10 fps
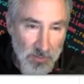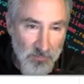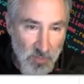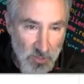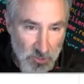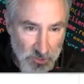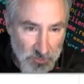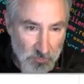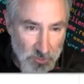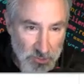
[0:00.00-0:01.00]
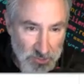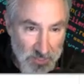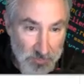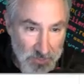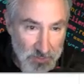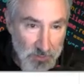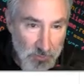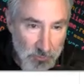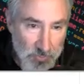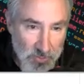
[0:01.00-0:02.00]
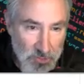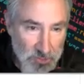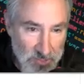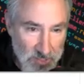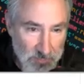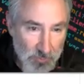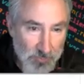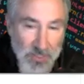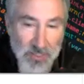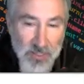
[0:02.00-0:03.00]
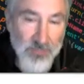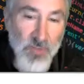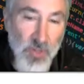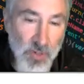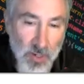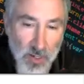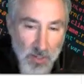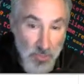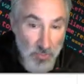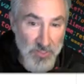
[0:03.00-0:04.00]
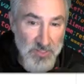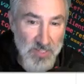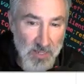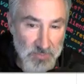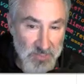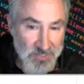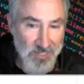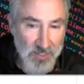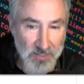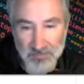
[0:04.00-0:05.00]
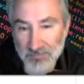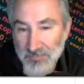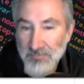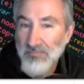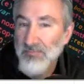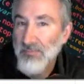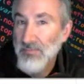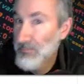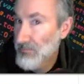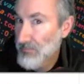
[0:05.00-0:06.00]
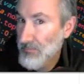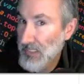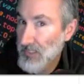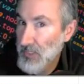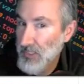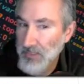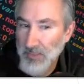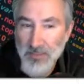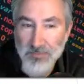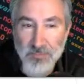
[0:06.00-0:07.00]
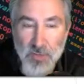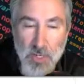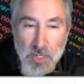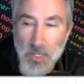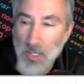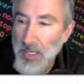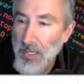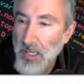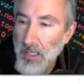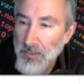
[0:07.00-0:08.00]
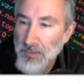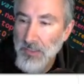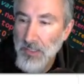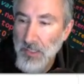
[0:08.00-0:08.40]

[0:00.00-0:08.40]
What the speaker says: function, which is a big loop that just keeps repeating 30 times a second, excitingly, and